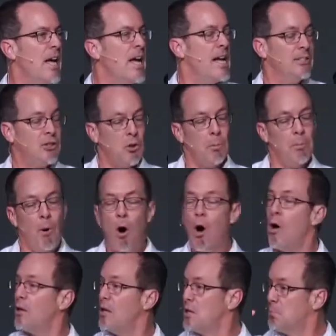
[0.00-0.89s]
And so
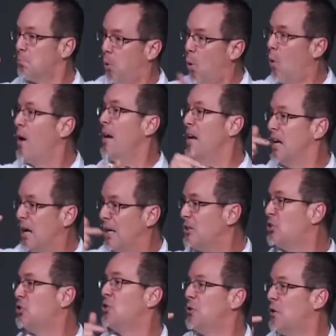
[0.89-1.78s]
Paul is pointing
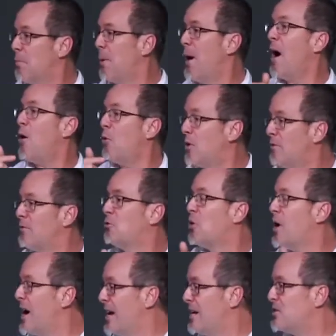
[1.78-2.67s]
us to the power of
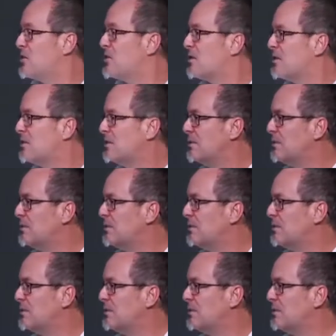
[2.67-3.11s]
grace.